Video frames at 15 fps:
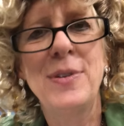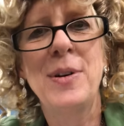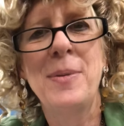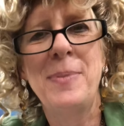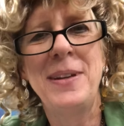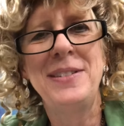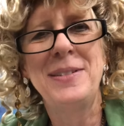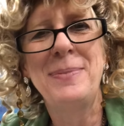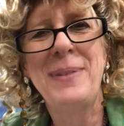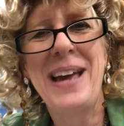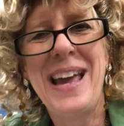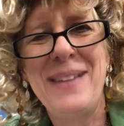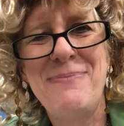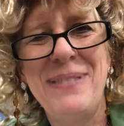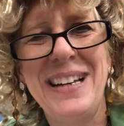for a piece of
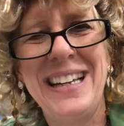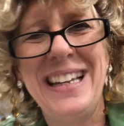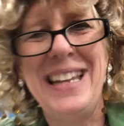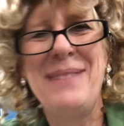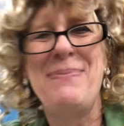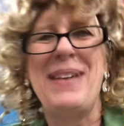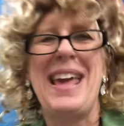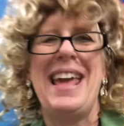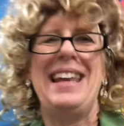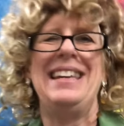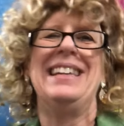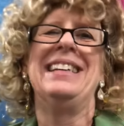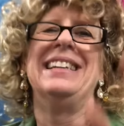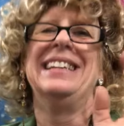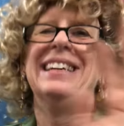paper and a pen.